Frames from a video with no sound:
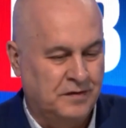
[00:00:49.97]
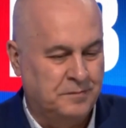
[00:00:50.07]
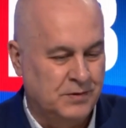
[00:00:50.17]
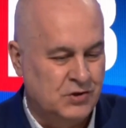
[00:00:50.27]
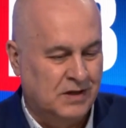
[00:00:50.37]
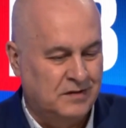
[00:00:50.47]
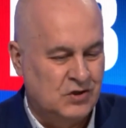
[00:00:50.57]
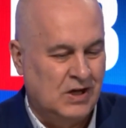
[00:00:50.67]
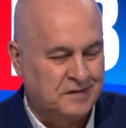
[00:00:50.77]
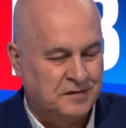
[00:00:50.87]
on this, but
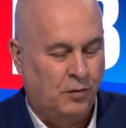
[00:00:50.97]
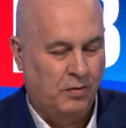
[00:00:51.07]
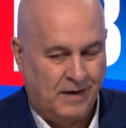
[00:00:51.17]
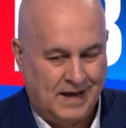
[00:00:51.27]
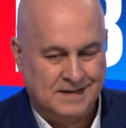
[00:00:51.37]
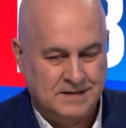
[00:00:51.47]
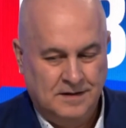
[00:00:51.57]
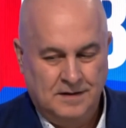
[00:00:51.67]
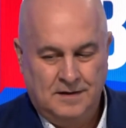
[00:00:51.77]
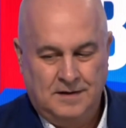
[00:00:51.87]
just on
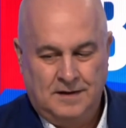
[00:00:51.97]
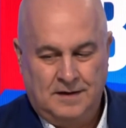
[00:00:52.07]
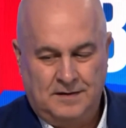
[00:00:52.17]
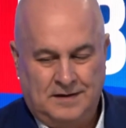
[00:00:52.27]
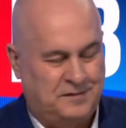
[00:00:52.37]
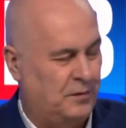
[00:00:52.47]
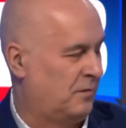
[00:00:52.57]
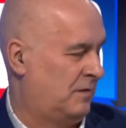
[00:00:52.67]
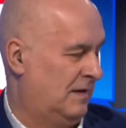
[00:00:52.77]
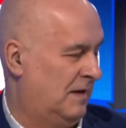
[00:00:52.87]
that, that's
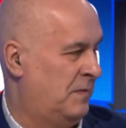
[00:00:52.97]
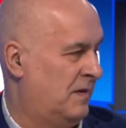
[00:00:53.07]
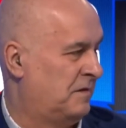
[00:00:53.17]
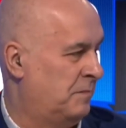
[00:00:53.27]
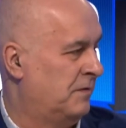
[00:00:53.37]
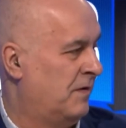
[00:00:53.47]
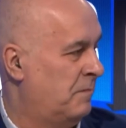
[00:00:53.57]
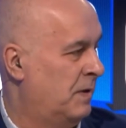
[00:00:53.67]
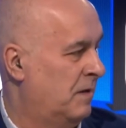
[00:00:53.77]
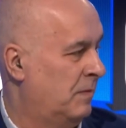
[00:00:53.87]
a bit
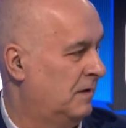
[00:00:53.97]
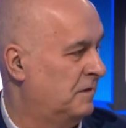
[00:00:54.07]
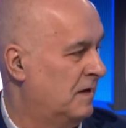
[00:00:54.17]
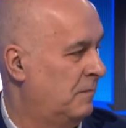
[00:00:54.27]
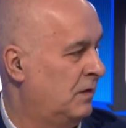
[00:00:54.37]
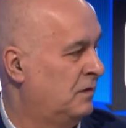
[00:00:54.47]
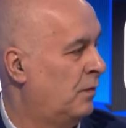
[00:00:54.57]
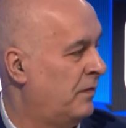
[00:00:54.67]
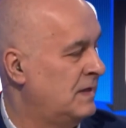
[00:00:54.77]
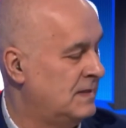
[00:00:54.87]
of hyperbole, isn't it?
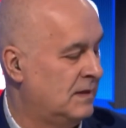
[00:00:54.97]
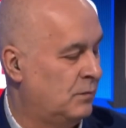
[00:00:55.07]
Because what they